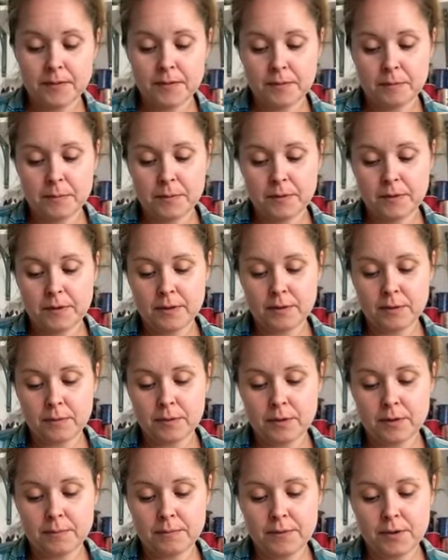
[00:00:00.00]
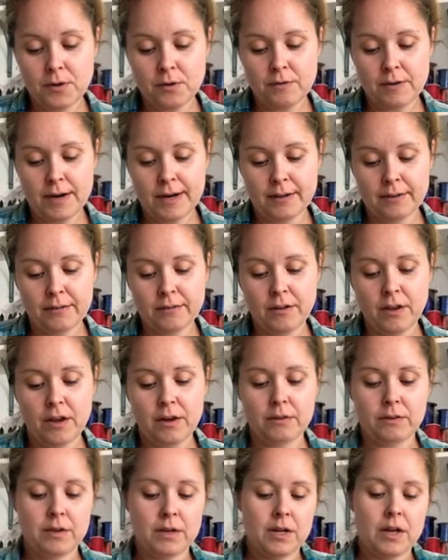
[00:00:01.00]
Put another one on. Alright, so
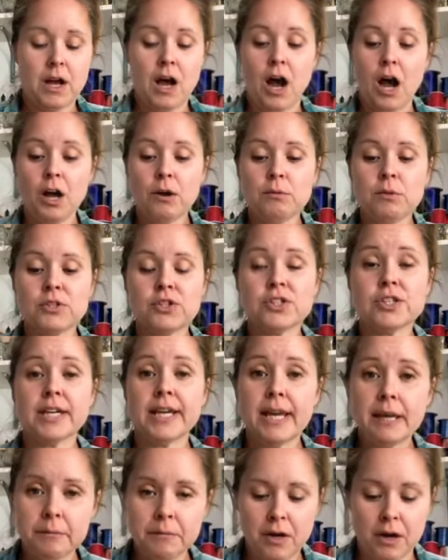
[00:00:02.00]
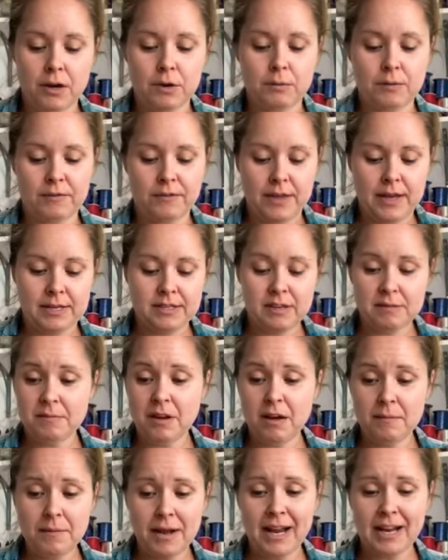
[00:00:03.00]
I would just keep going with this.
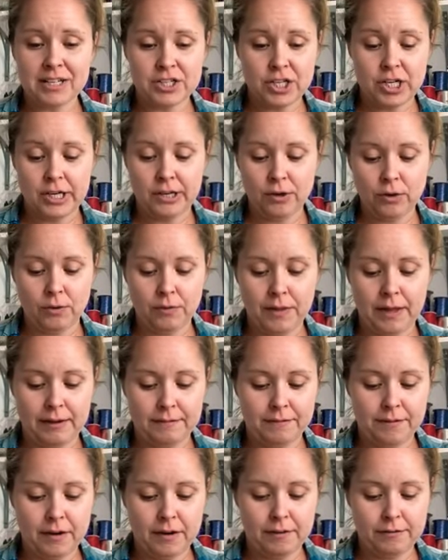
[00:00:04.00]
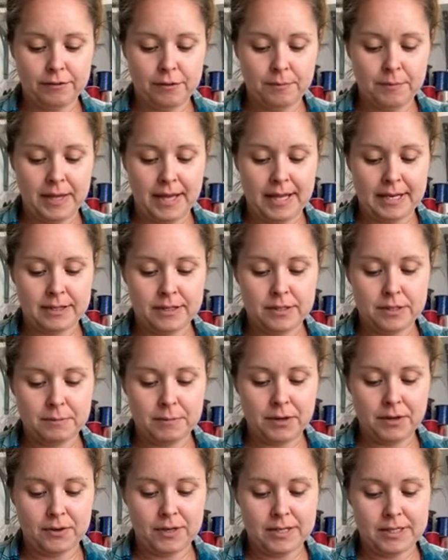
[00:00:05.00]
I'm actually not that far from the end, to be
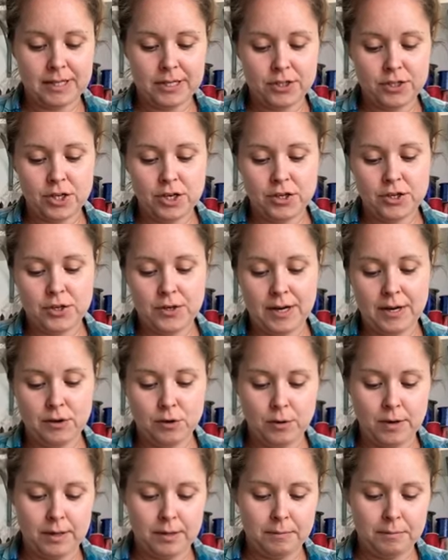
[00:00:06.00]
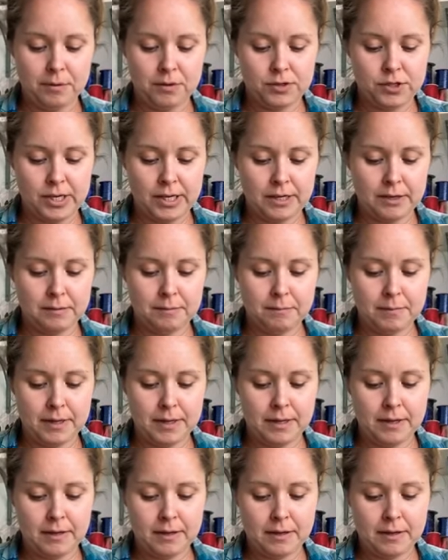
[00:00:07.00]
honest. That shows you how quick the project can
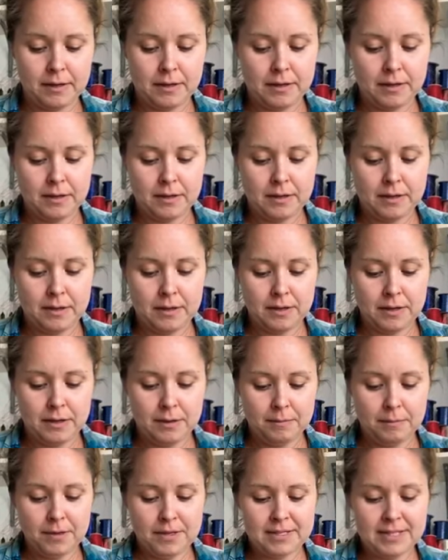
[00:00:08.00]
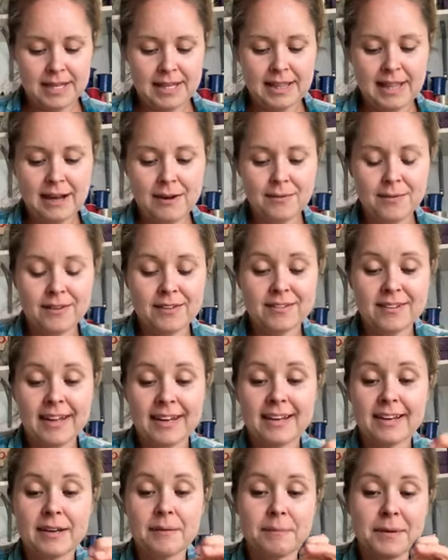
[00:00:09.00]
be. But you see, that one's
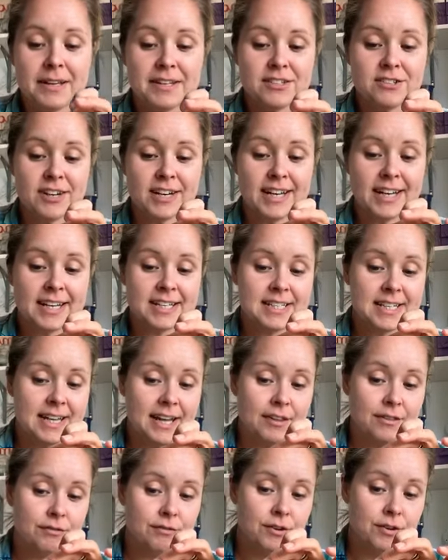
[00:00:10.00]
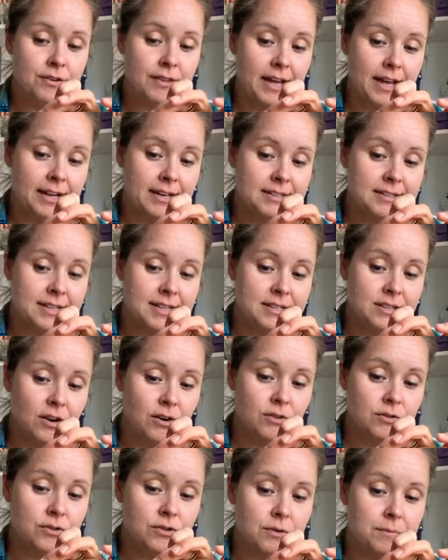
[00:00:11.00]
getting a bit tricky to get through there because these
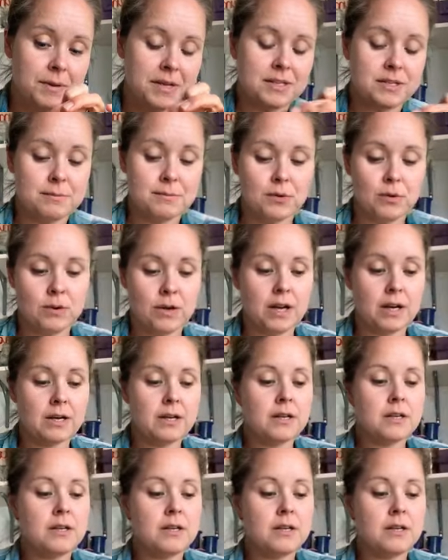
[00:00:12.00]
holes are a bit smaller.